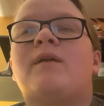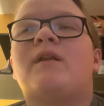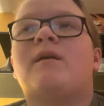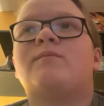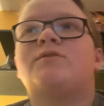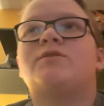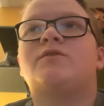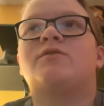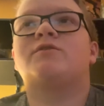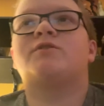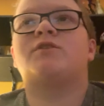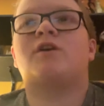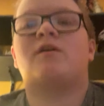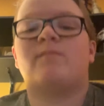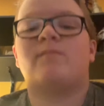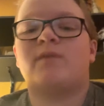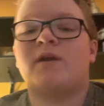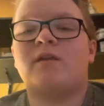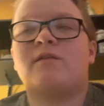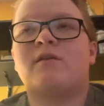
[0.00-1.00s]
I'm sure Sean
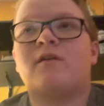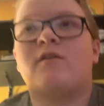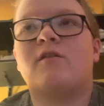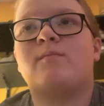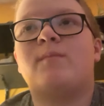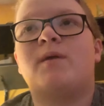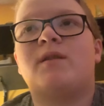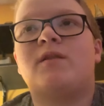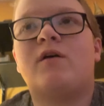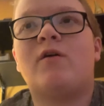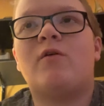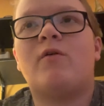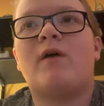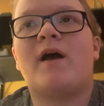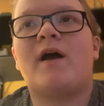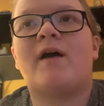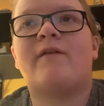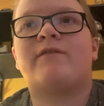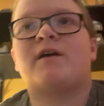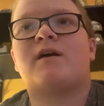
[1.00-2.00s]
Payton's going to spend the whole
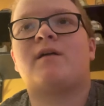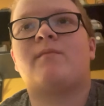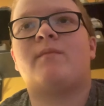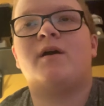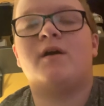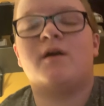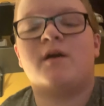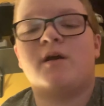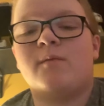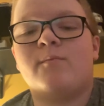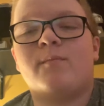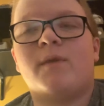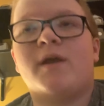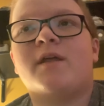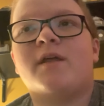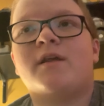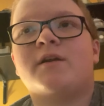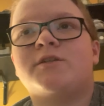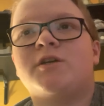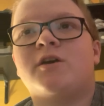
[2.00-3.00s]
halftime
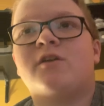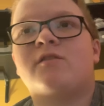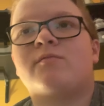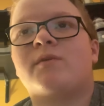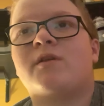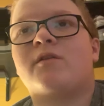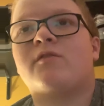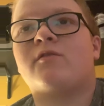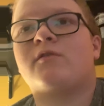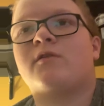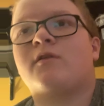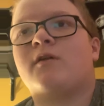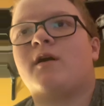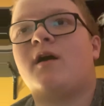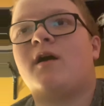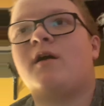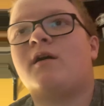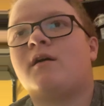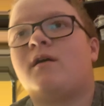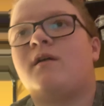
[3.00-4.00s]
making adjustments a
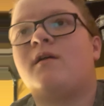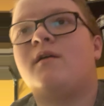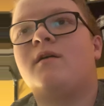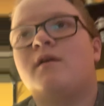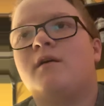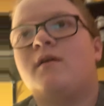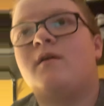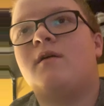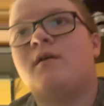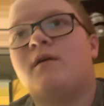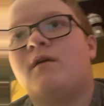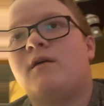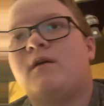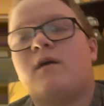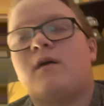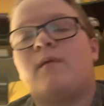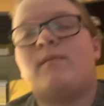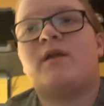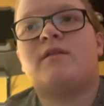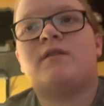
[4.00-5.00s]

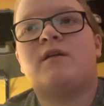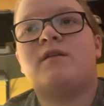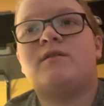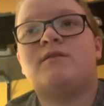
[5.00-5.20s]
lot